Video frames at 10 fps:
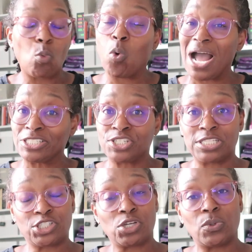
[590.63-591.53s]
watch
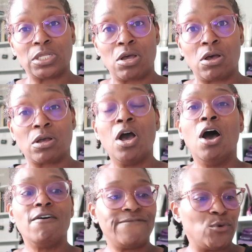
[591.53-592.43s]
the sew along
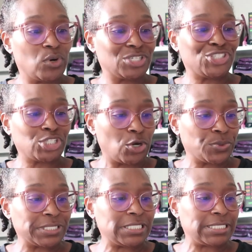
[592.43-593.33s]
for
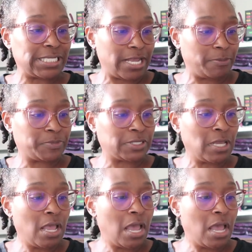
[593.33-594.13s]
certain steps.